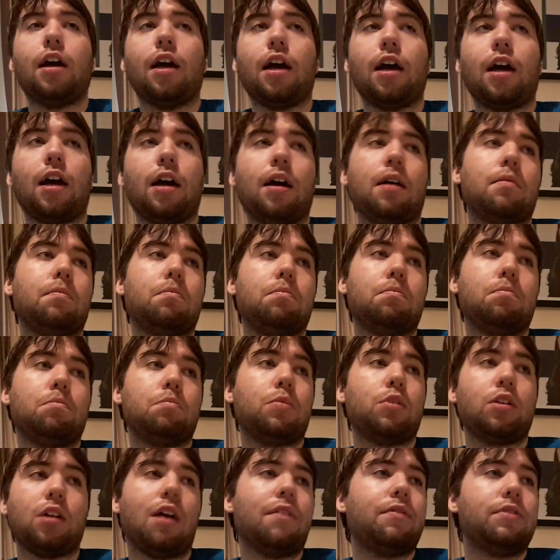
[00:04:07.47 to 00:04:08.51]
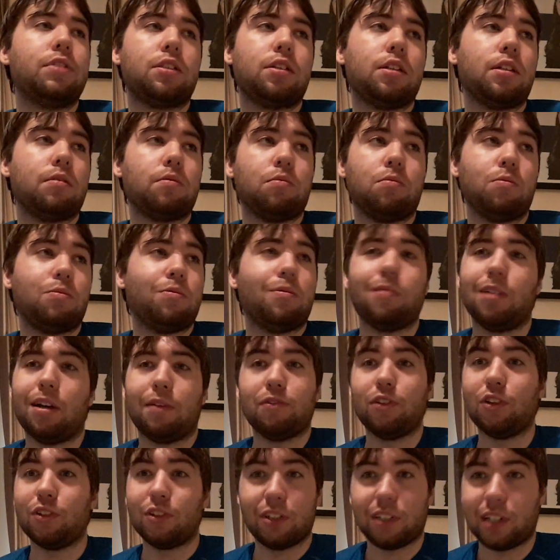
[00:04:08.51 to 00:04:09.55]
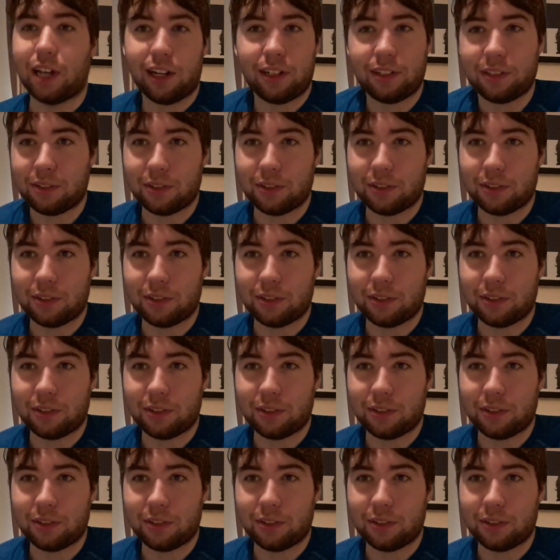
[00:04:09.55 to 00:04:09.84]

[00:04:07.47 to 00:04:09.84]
But obviously we have none of that,